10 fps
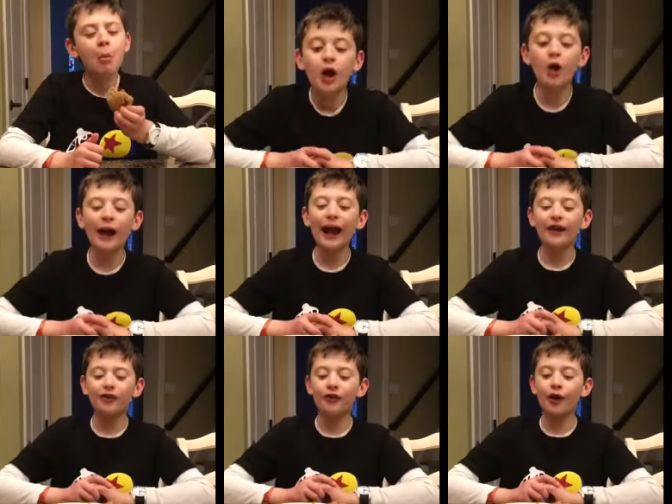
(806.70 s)

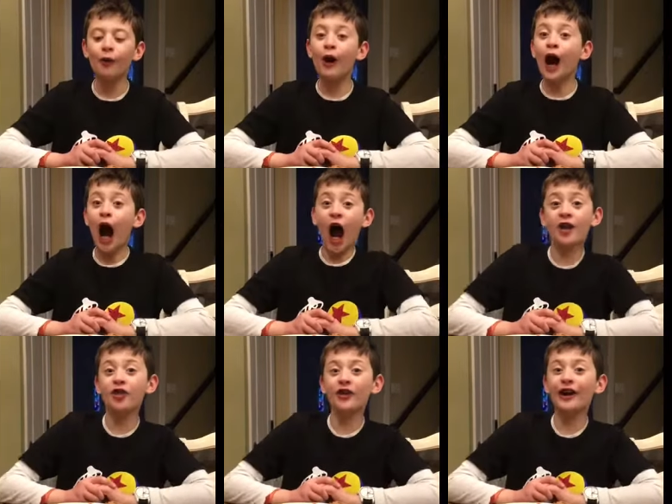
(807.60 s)
Okay, so I
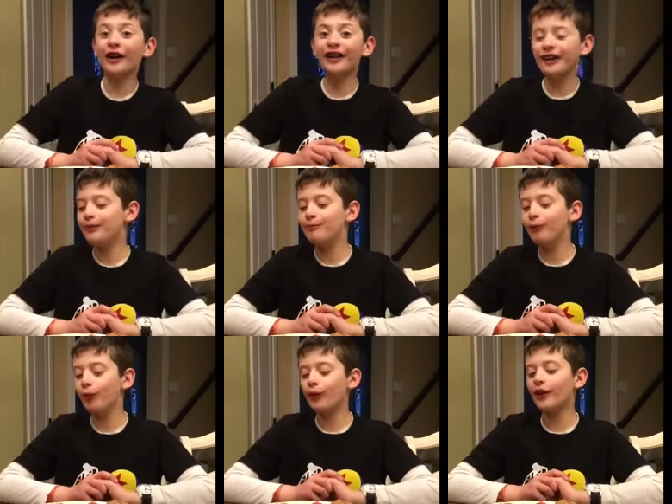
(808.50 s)
thought I could eat
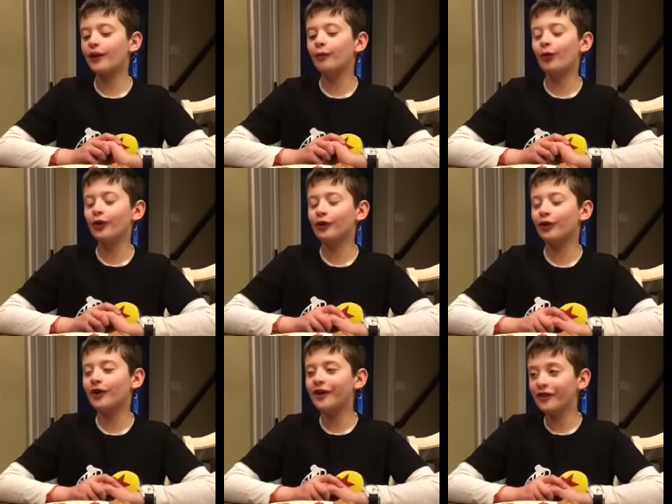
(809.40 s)
more than one
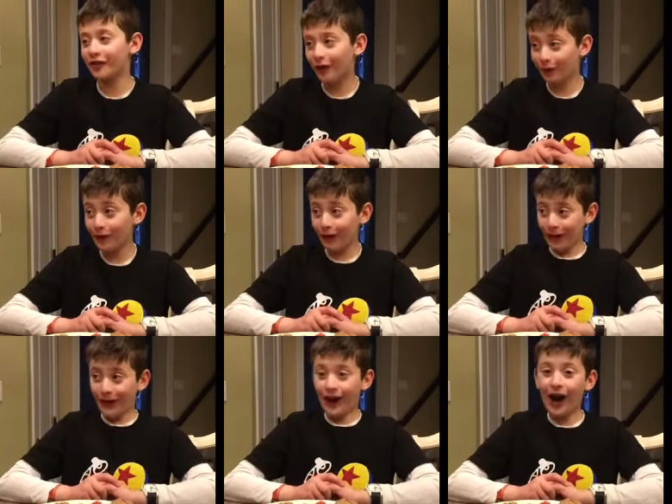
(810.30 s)
cookie, so
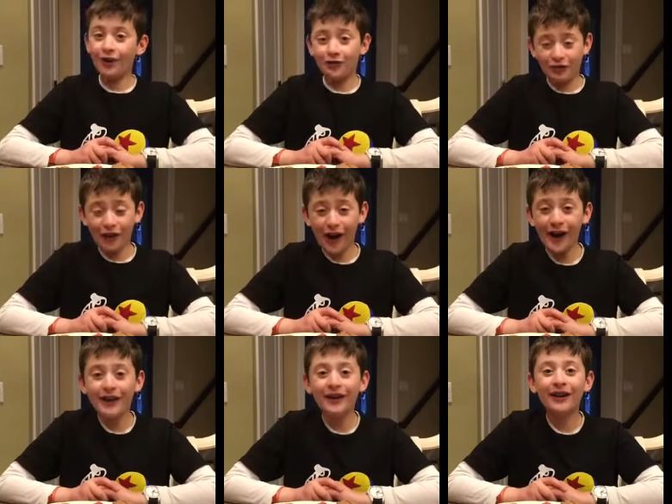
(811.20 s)
I
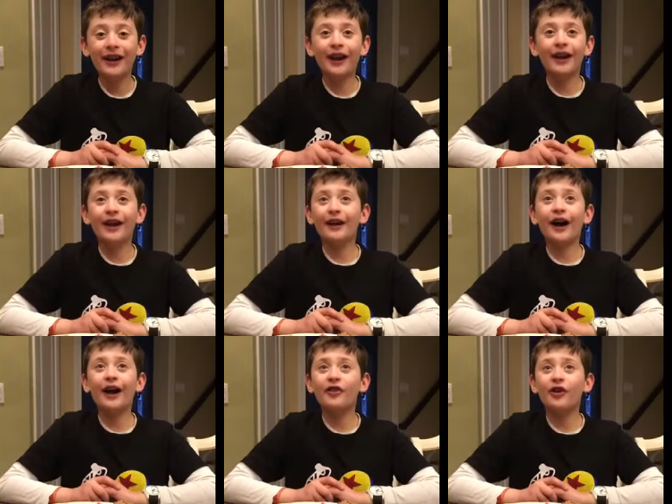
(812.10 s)
tried and
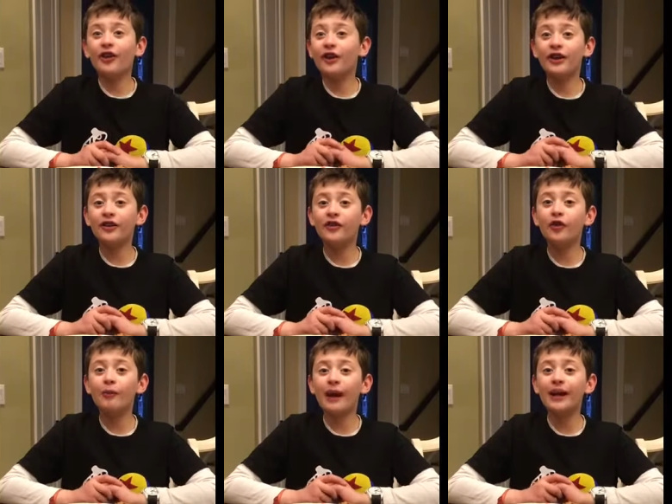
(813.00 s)
I thought I could eat
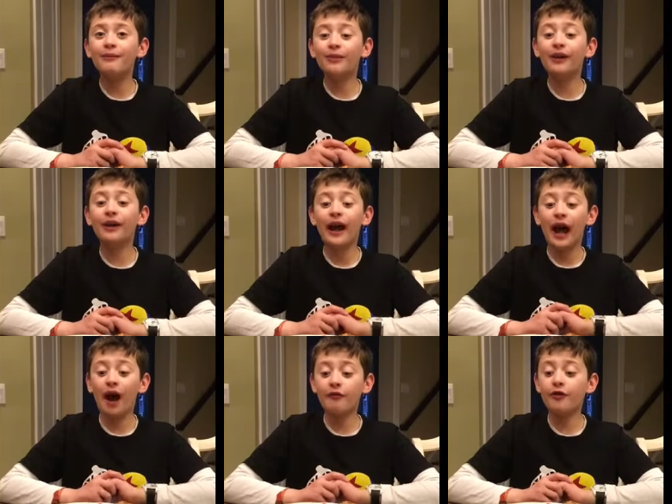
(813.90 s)
so many, but
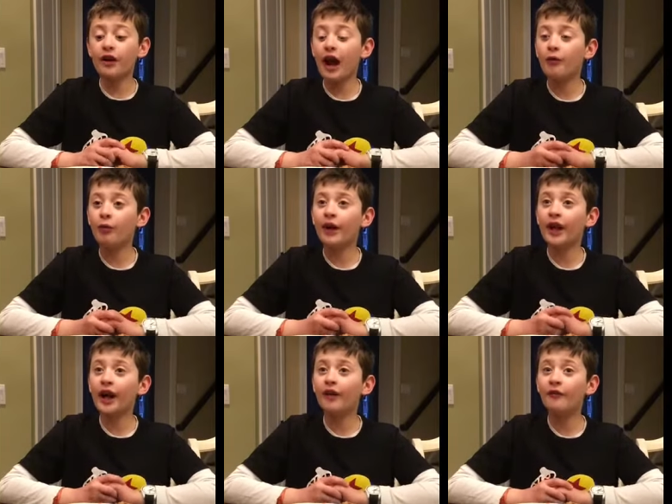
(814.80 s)
after I had one, I
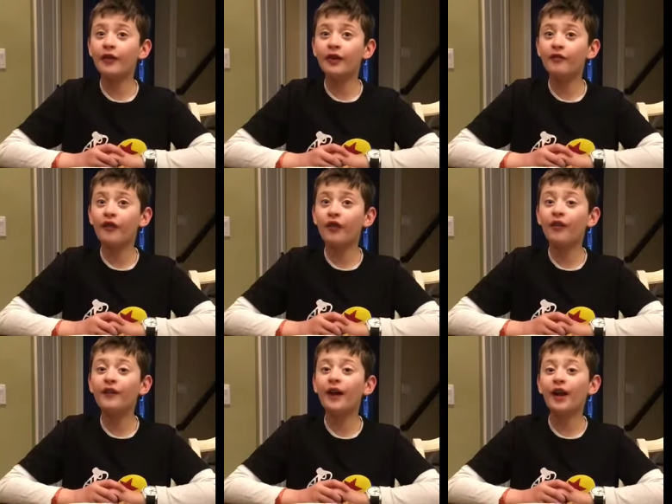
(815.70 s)
got really full,
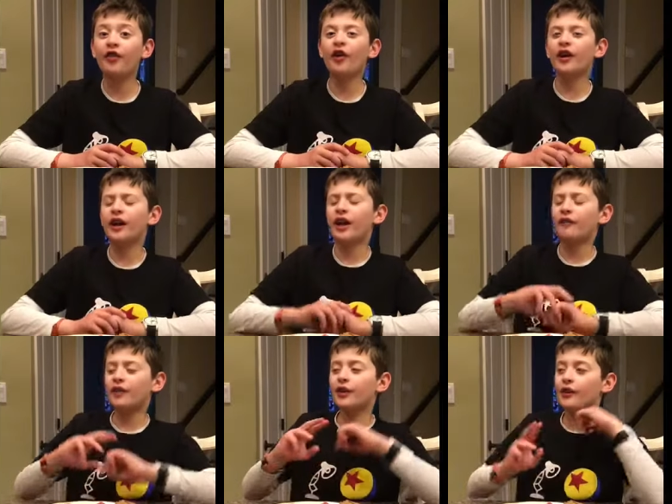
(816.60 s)
and then I thought I could have
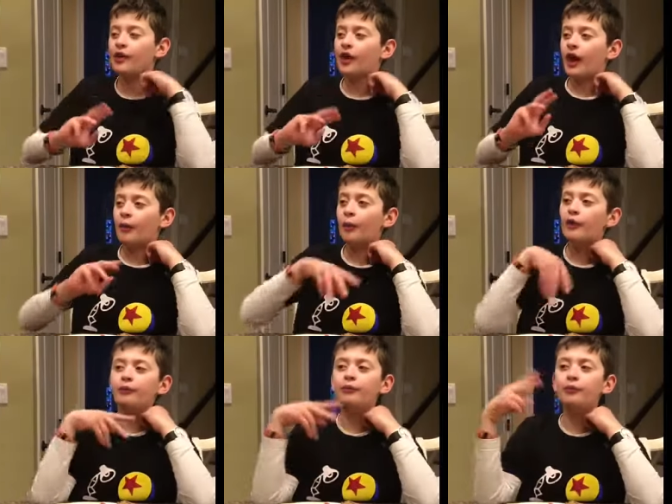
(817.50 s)

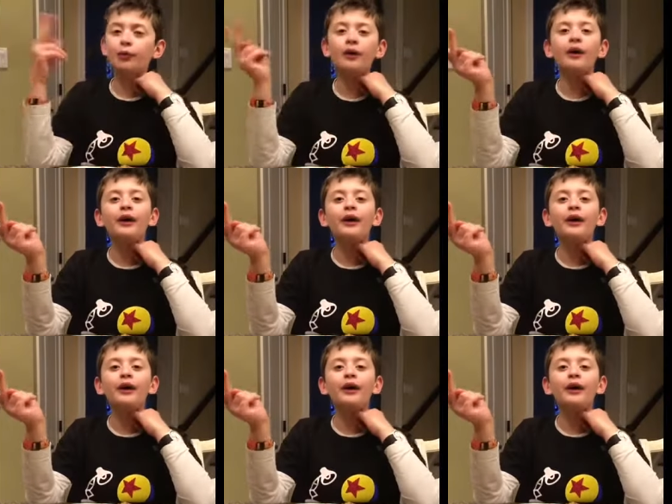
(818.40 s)
one more,